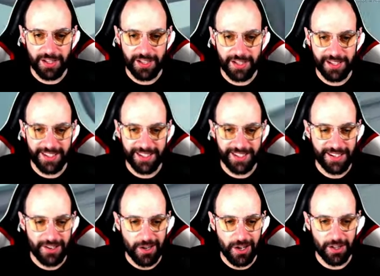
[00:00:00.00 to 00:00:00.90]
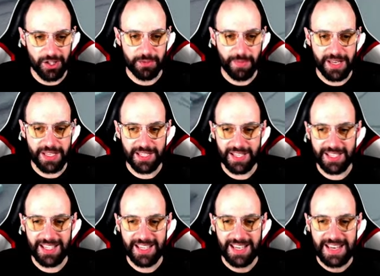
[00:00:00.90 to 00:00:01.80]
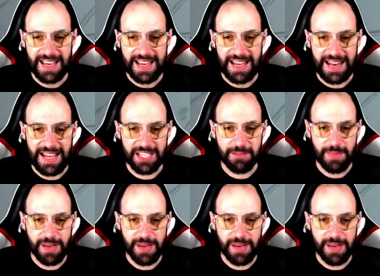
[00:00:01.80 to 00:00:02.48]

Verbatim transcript: the all the spaces, let's